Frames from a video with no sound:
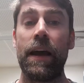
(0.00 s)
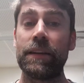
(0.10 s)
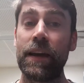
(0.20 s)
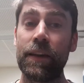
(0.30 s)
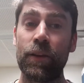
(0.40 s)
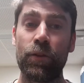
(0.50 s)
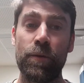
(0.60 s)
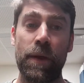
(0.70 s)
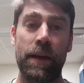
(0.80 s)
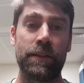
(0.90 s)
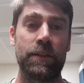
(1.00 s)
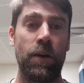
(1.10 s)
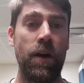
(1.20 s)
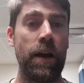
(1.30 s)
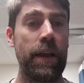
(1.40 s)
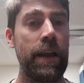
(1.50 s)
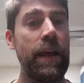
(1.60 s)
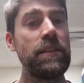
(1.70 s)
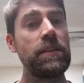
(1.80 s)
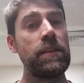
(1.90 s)
take the group outside. And
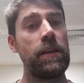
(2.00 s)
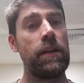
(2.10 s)
as